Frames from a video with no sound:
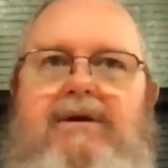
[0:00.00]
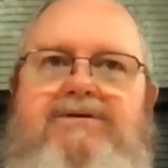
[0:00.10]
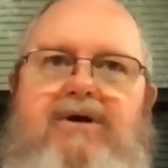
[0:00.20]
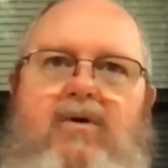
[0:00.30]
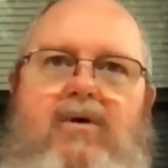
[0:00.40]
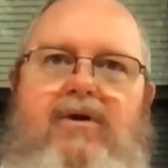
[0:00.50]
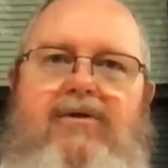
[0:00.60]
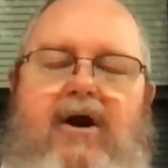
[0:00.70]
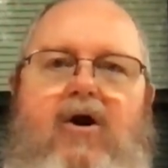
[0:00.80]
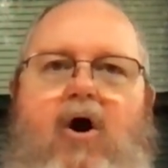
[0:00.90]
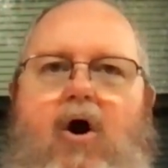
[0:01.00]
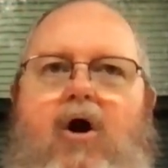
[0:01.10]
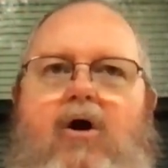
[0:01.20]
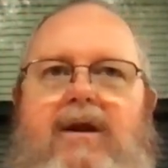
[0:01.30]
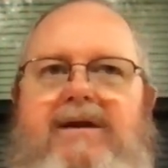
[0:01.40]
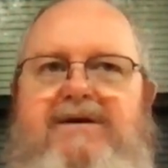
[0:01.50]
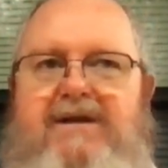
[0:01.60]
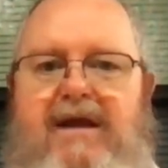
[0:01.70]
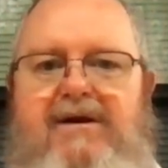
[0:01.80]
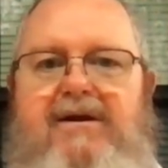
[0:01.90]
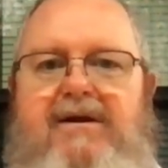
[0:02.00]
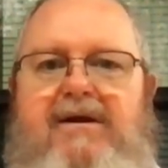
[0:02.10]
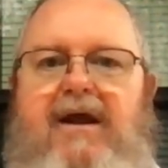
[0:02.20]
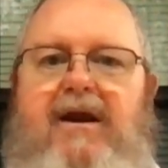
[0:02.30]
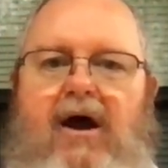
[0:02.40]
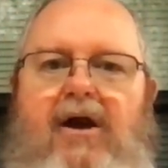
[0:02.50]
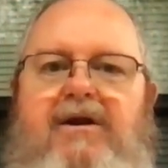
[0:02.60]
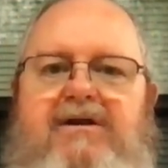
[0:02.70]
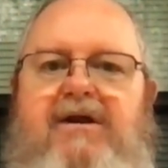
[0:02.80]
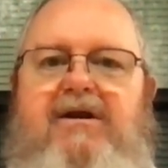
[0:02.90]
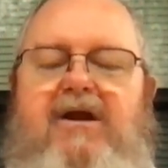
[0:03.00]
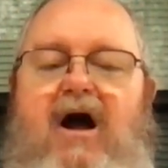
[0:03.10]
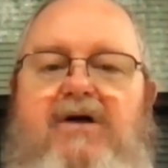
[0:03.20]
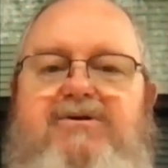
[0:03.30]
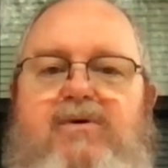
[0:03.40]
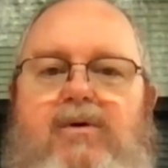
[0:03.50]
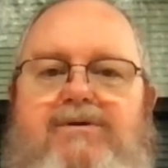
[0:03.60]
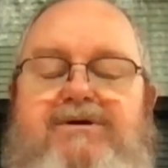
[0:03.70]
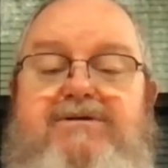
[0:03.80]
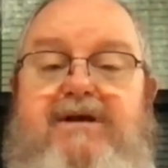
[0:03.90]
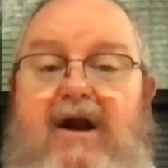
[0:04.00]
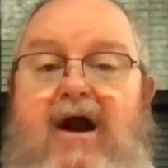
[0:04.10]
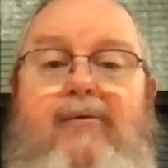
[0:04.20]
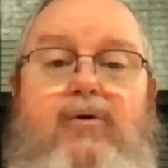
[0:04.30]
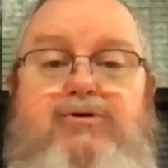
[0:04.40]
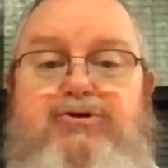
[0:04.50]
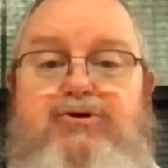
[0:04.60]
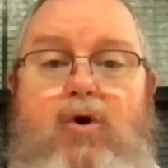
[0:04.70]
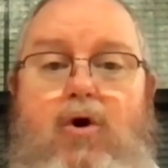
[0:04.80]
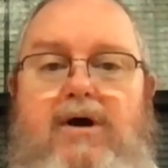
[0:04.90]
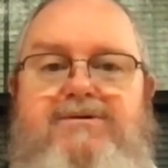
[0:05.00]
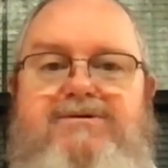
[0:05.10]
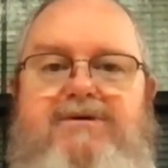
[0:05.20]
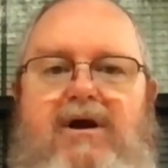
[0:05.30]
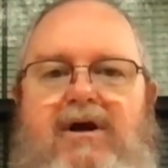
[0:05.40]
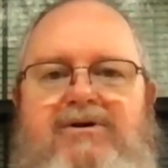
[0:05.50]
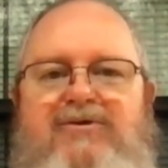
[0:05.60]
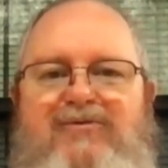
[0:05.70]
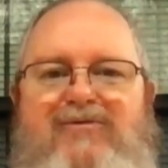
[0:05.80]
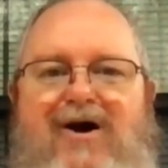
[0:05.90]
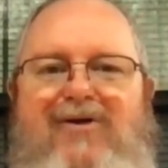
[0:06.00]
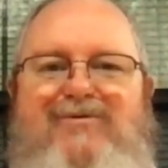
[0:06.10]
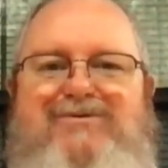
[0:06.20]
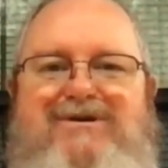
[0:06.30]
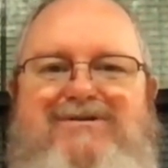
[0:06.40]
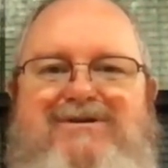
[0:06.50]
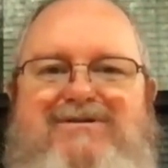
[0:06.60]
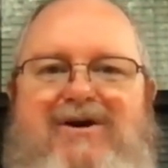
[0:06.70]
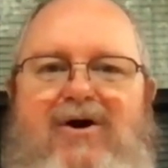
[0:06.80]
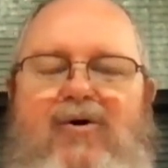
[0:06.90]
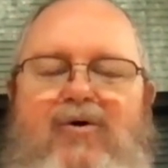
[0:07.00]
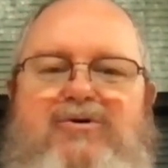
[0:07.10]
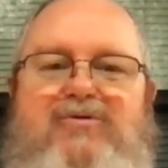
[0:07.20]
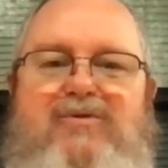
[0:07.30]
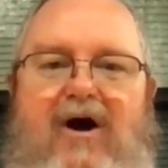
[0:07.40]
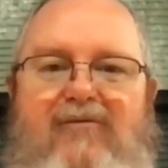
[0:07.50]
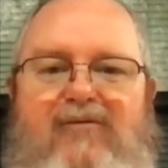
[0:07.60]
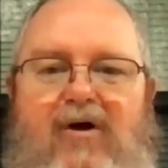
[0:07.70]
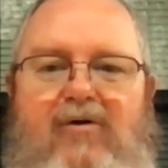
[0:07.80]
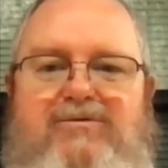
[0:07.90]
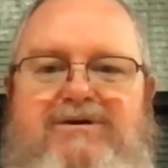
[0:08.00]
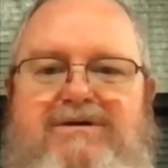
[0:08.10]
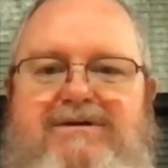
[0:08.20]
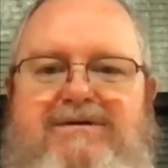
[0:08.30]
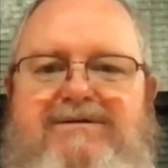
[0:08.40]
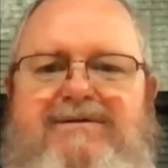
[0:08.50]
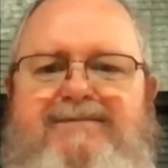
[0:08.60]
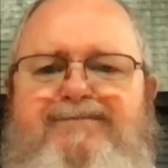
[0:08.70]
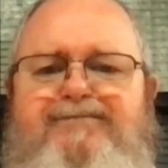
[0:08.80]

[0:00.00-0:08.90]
So there are intended and unintended consequences in our choice to follow Jesus or to not follow Jesus.